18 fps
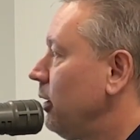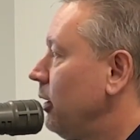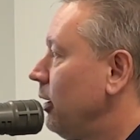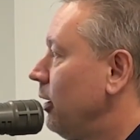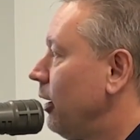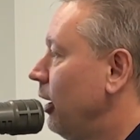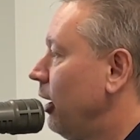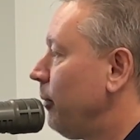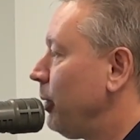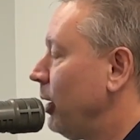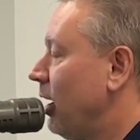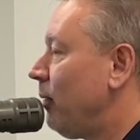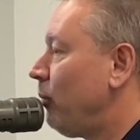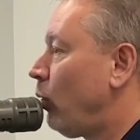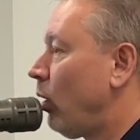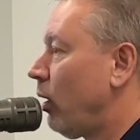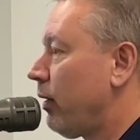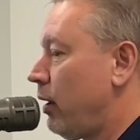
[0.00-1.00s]
But
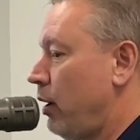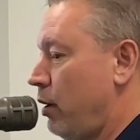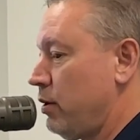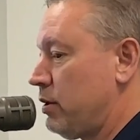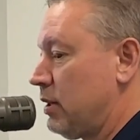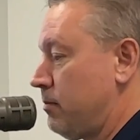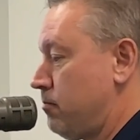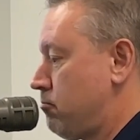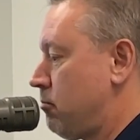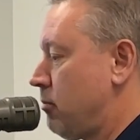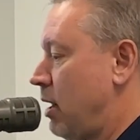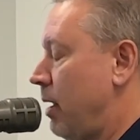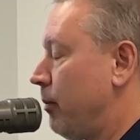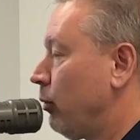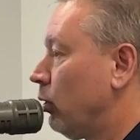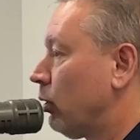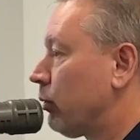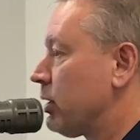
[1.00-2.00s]
I'm one of those that
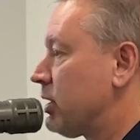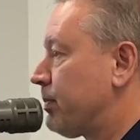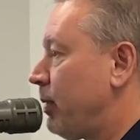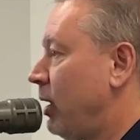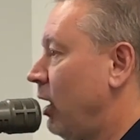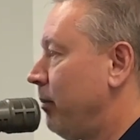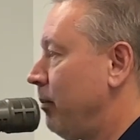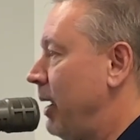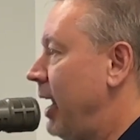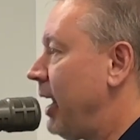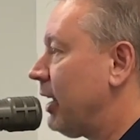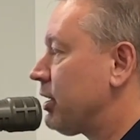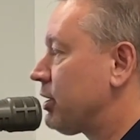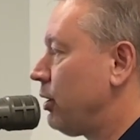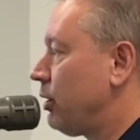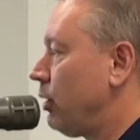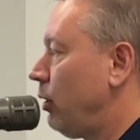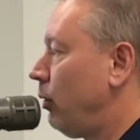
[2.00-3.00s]
I'm going to respond back.
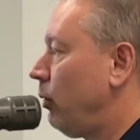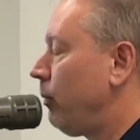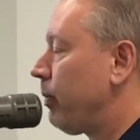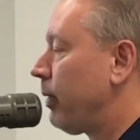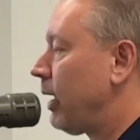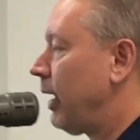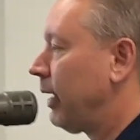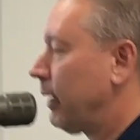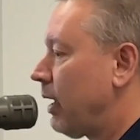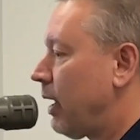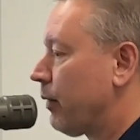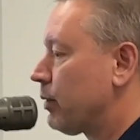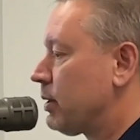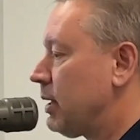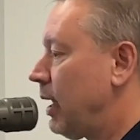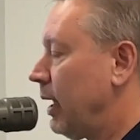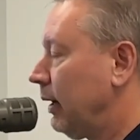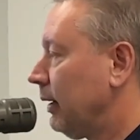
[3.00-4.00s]
So
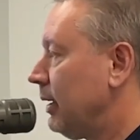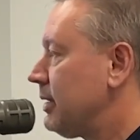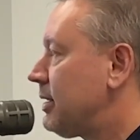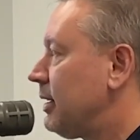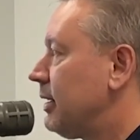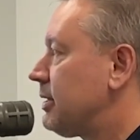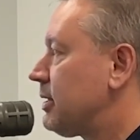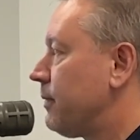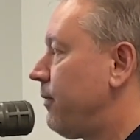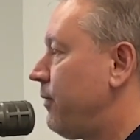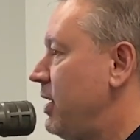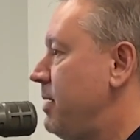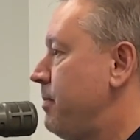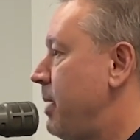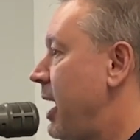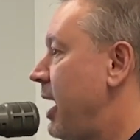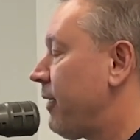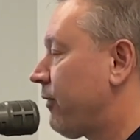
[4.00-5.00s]
I elicited some
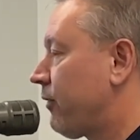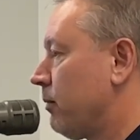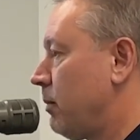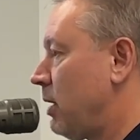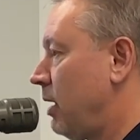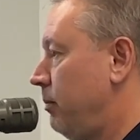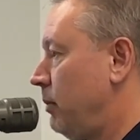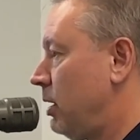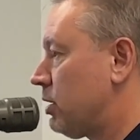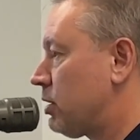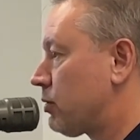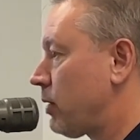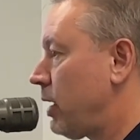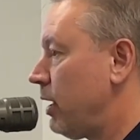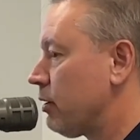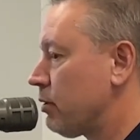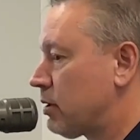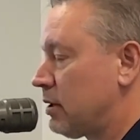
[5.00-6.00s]
feedback from my
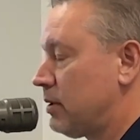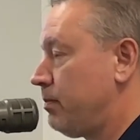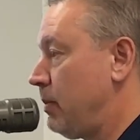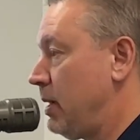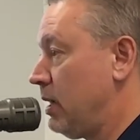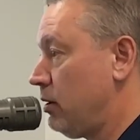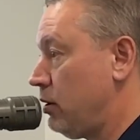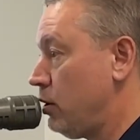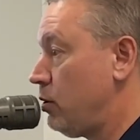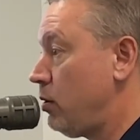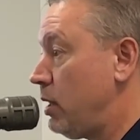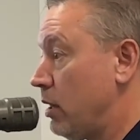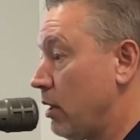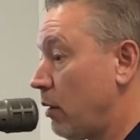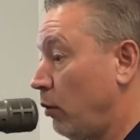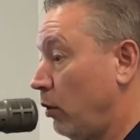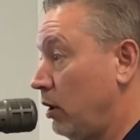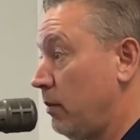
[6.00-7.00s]
administrators because being new
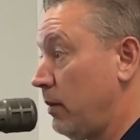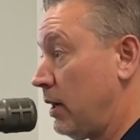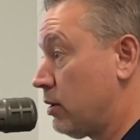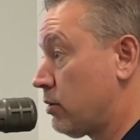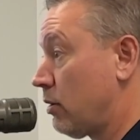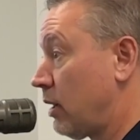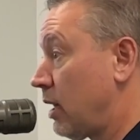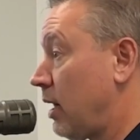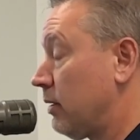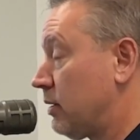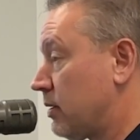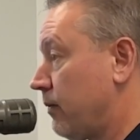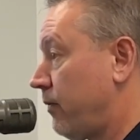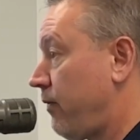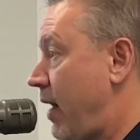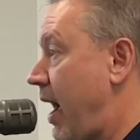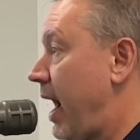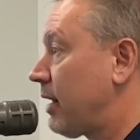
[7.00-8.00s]
here, I wanted to make sure I got
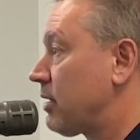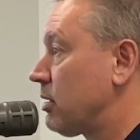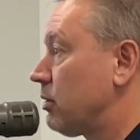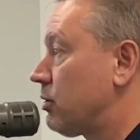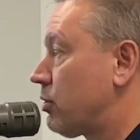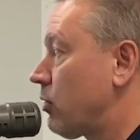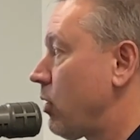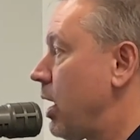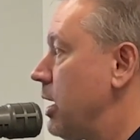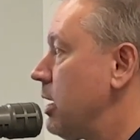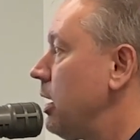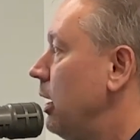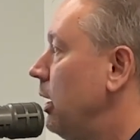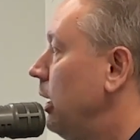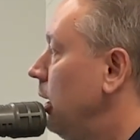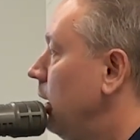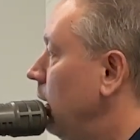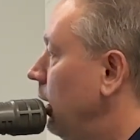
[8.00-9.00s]
some facts straight.
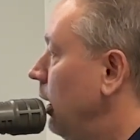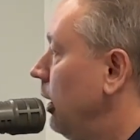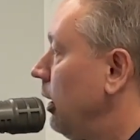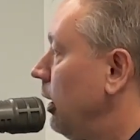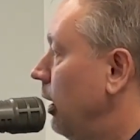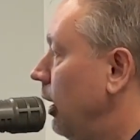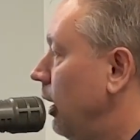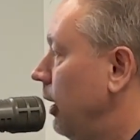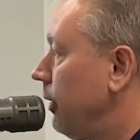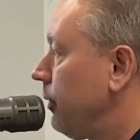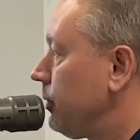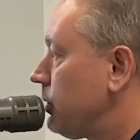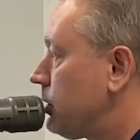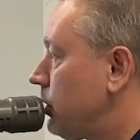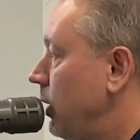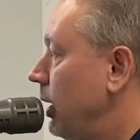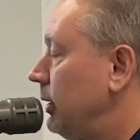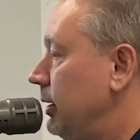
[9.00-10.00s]

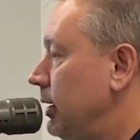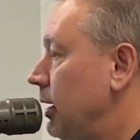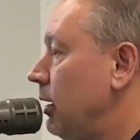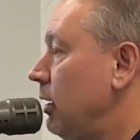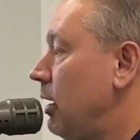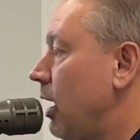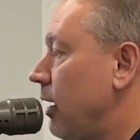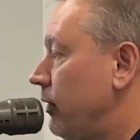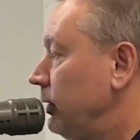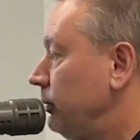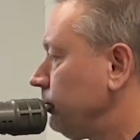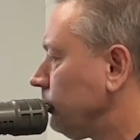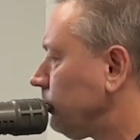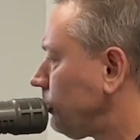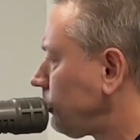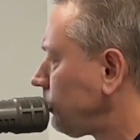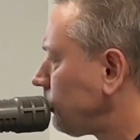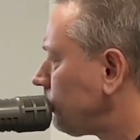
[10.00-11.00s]
So at the end of it,
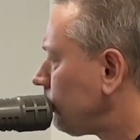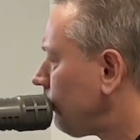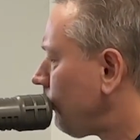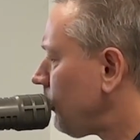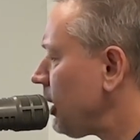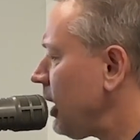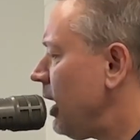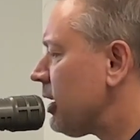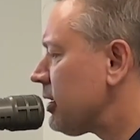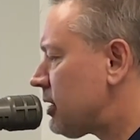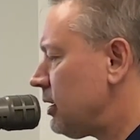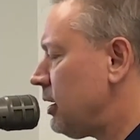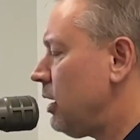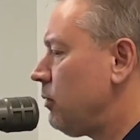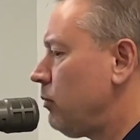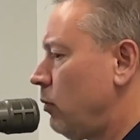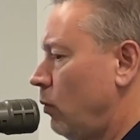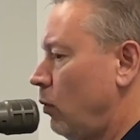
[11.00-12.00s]
I
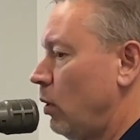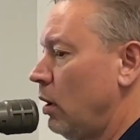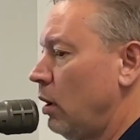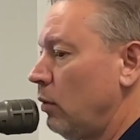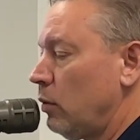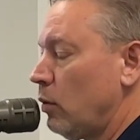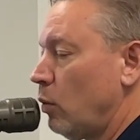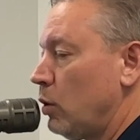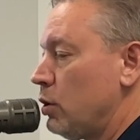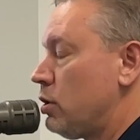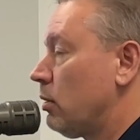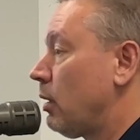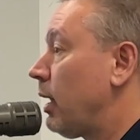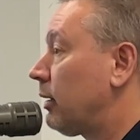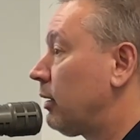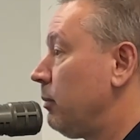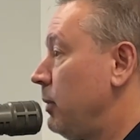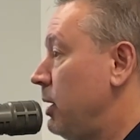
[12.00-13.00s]
said, well, would you
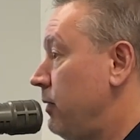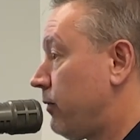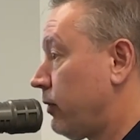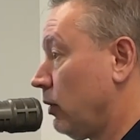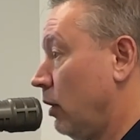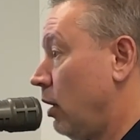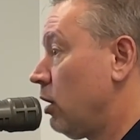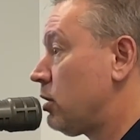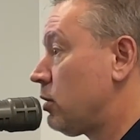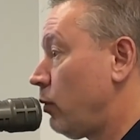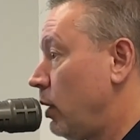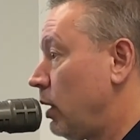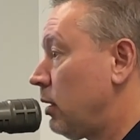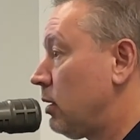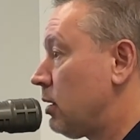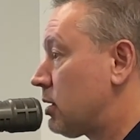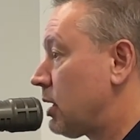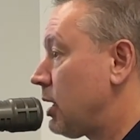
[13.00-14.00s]
like to meet for lunch and we
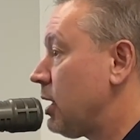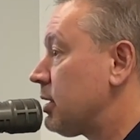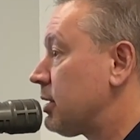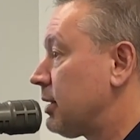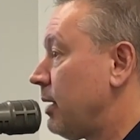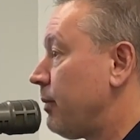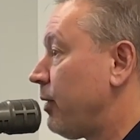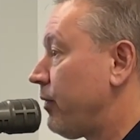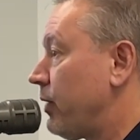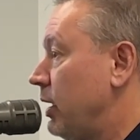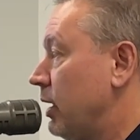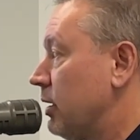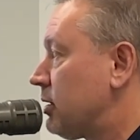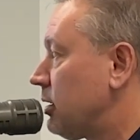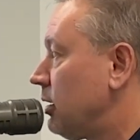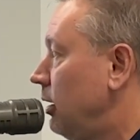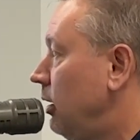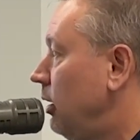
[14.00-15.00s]
can discuss some of this?